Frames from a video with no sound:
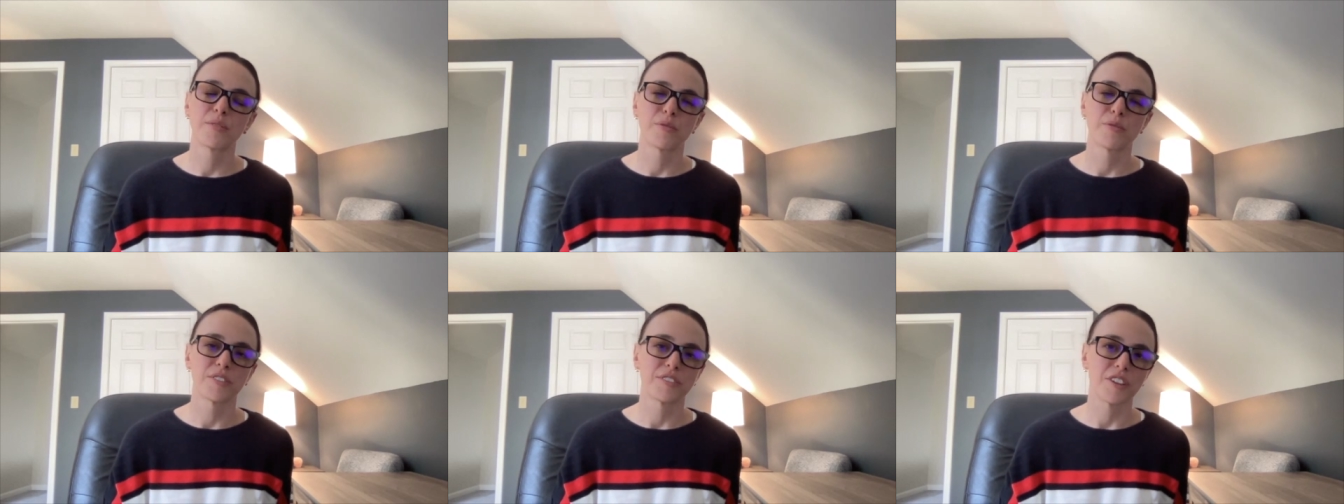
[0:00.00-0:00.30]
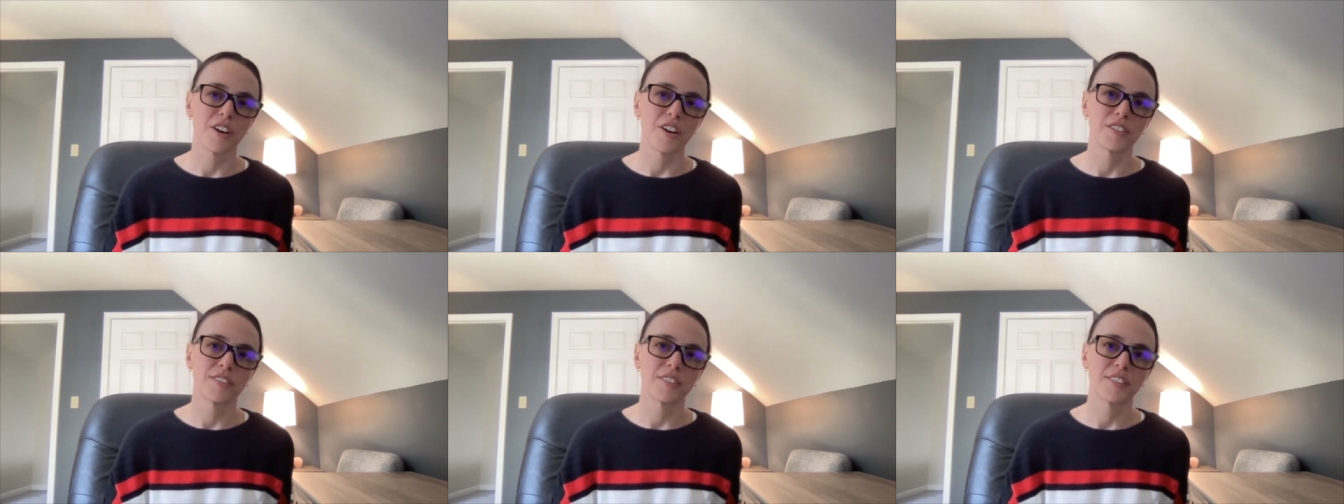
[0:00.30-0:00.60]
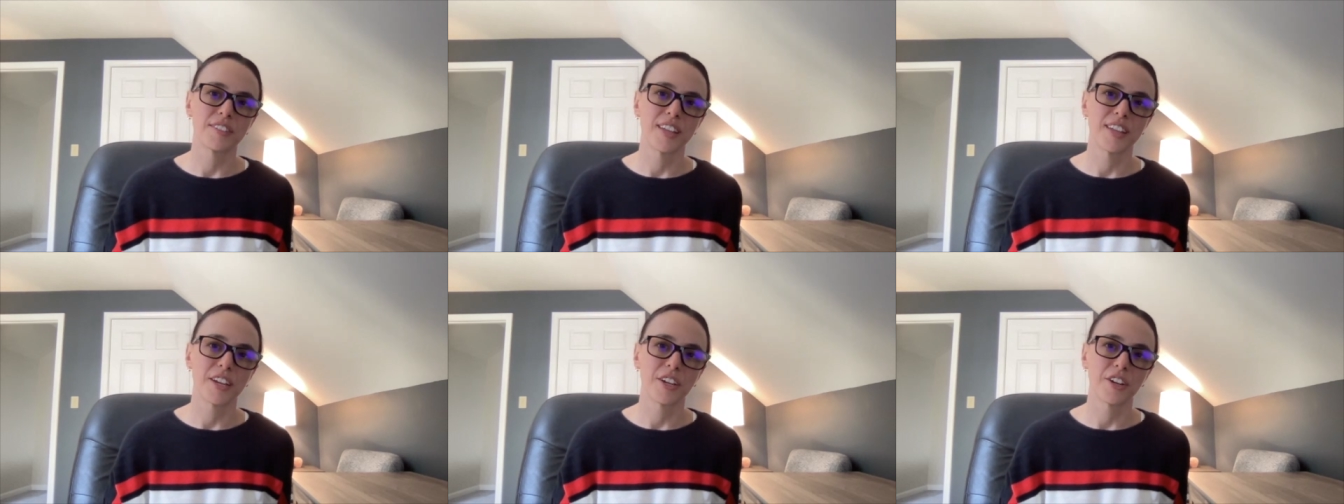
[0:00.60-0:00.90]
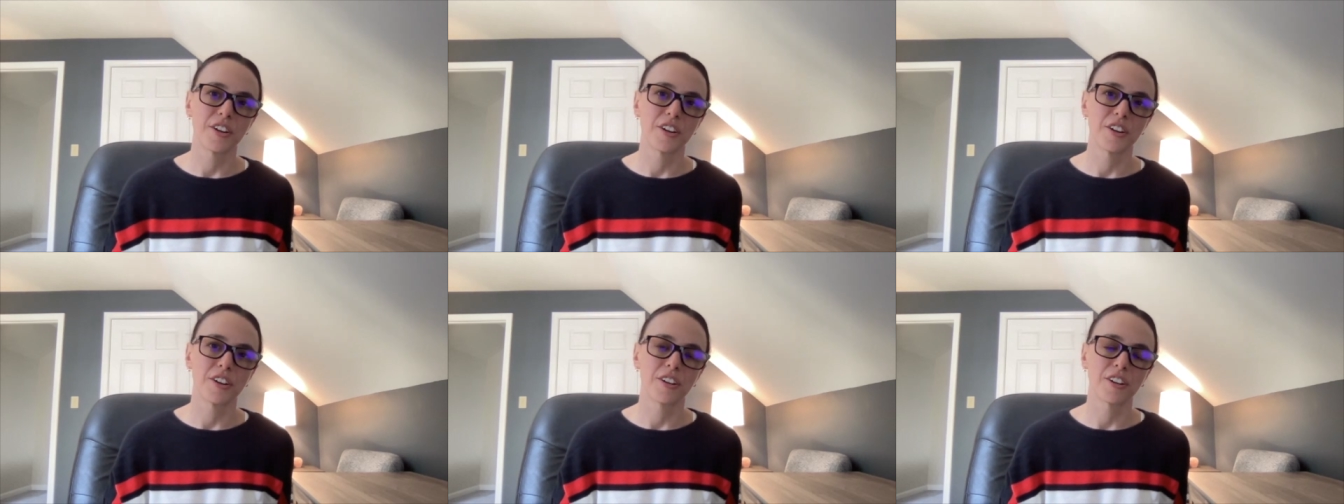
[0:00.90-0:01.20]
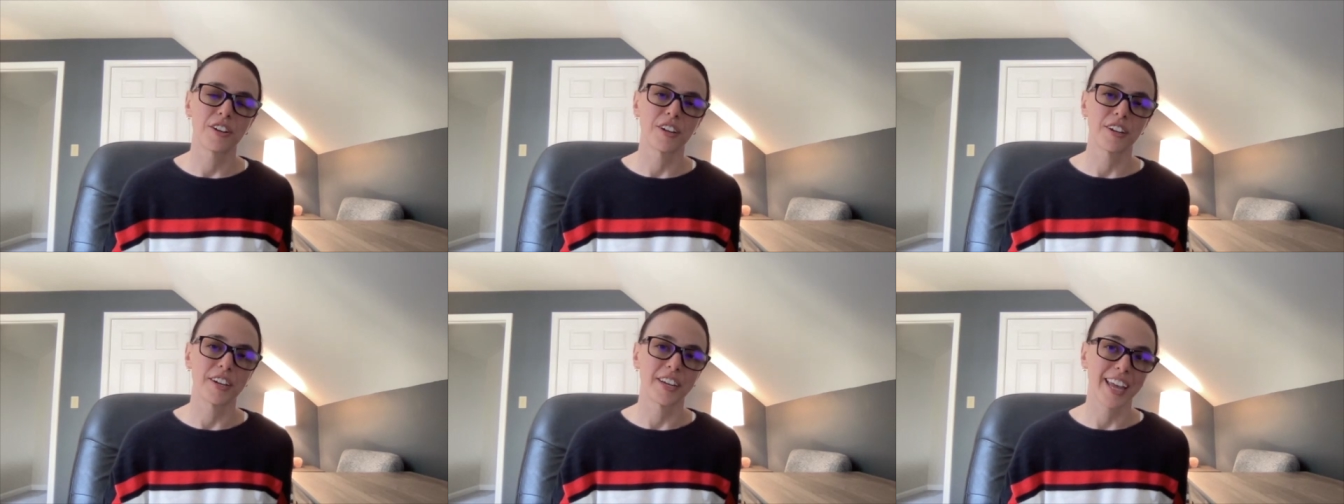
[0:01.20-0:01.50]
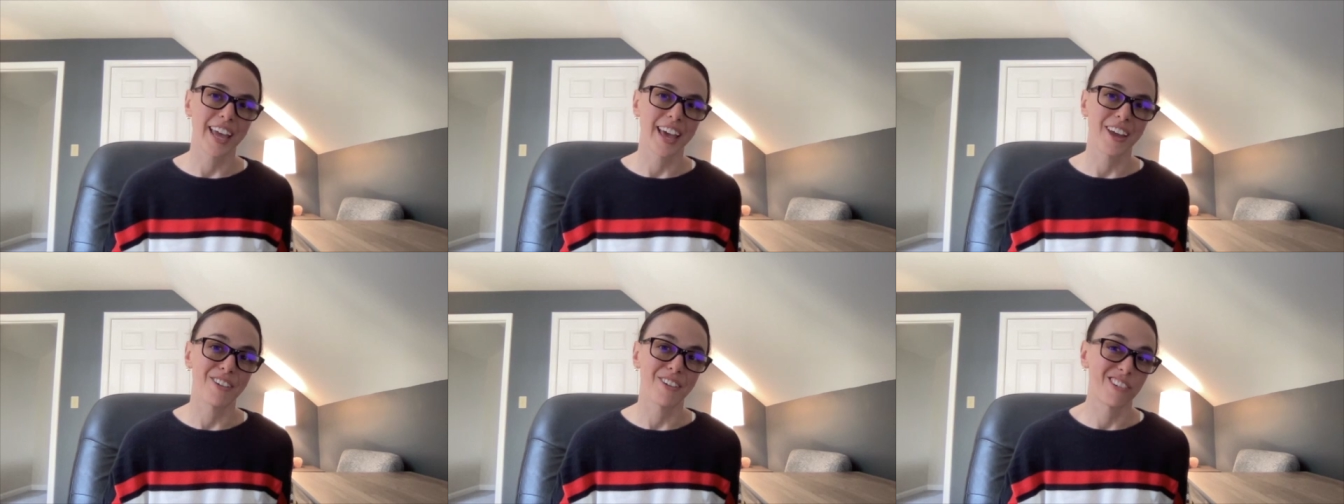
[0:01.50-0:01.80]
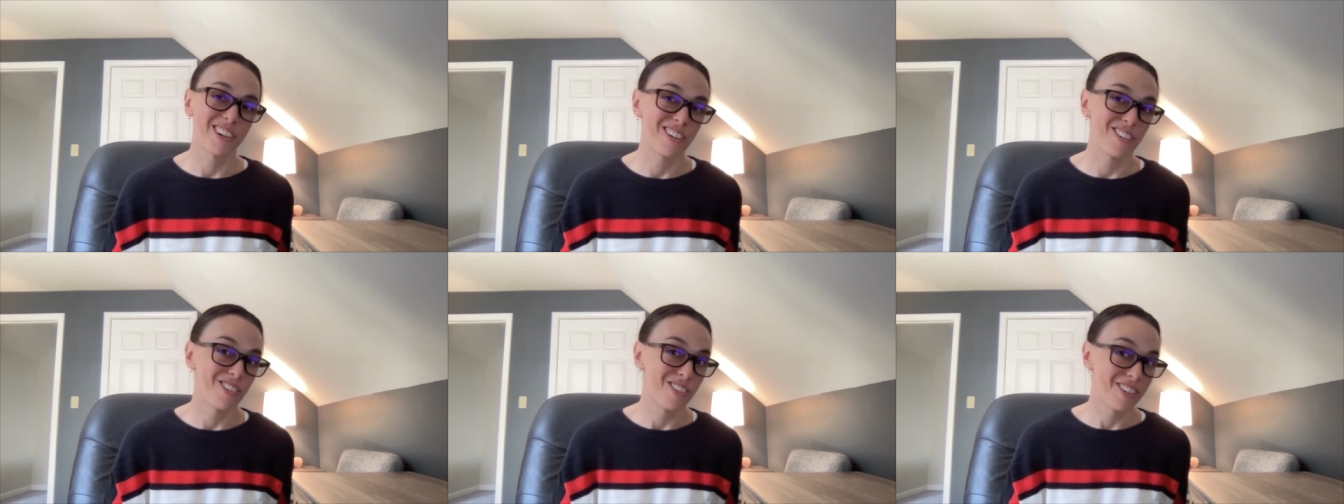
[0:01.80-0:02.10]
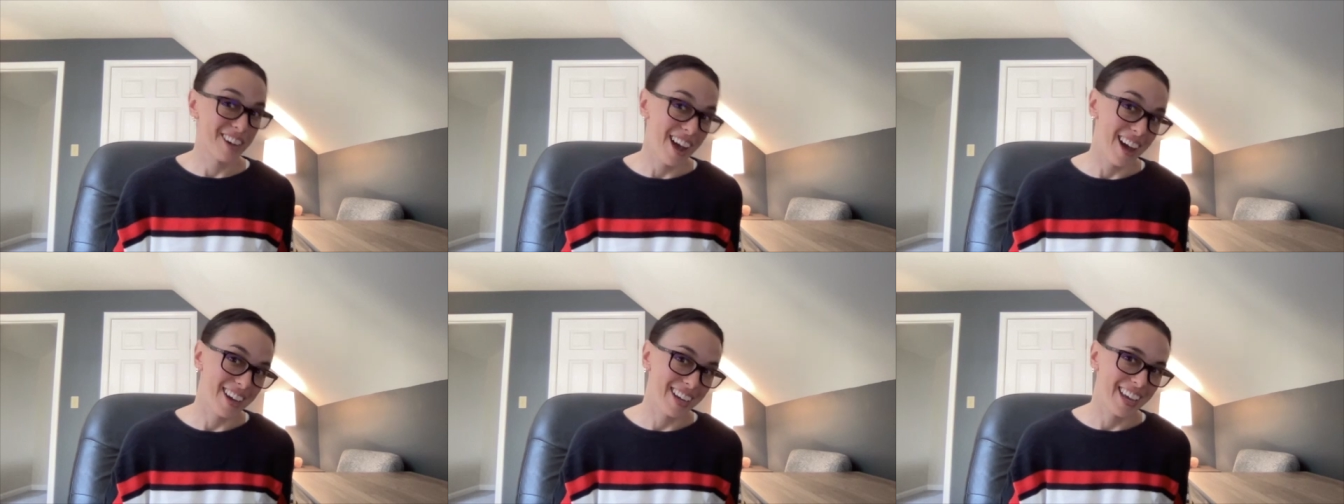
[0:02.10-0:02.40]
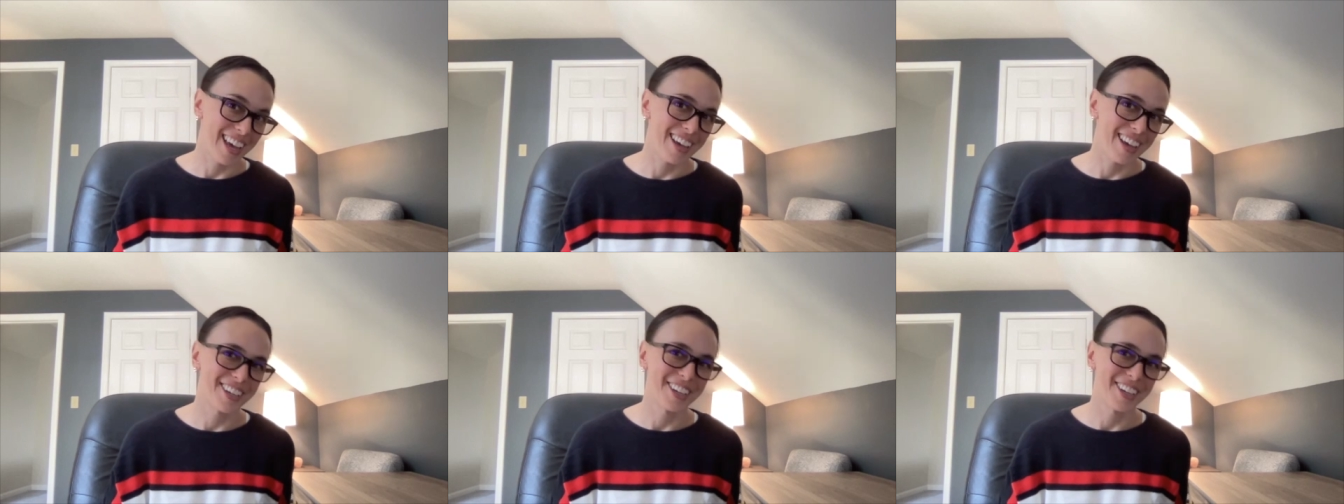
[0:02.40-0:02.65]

results that you're going to get or not get.